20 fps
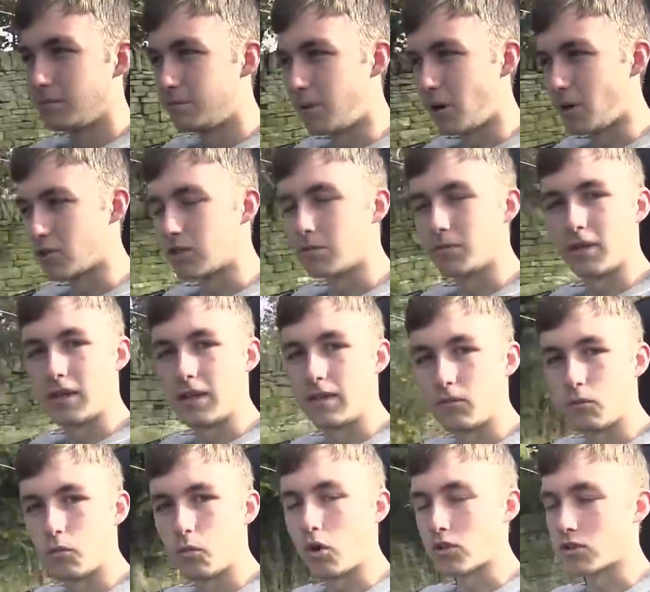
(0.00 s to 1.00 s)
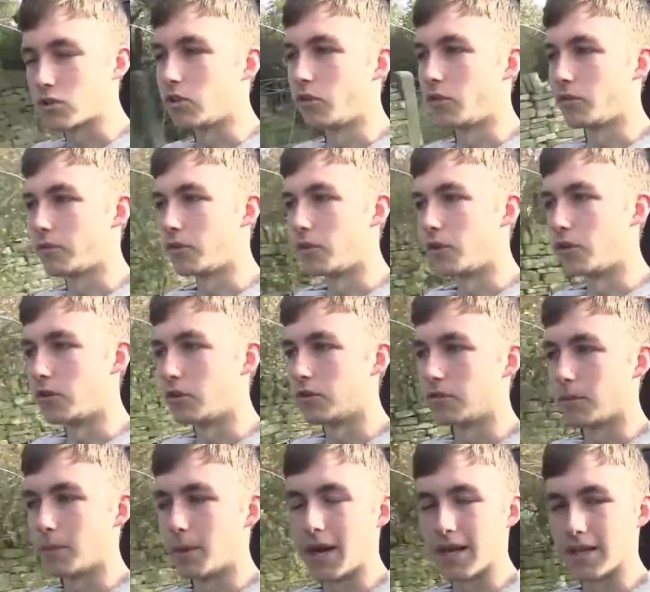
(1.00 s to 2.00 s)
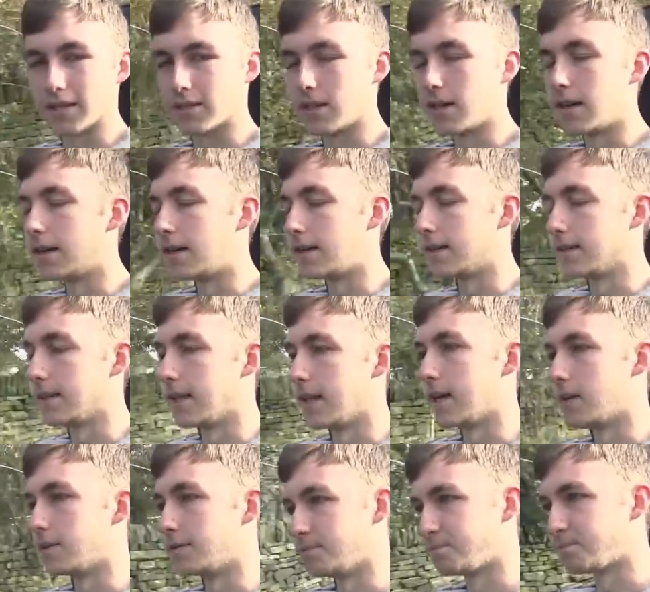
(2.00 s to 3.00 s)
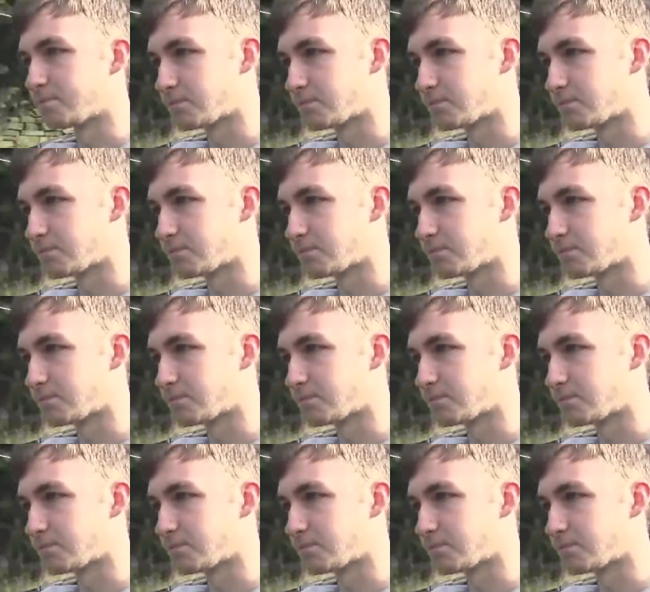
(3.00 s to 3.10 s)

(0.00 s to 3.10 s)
possibly what to look for my next car. Now,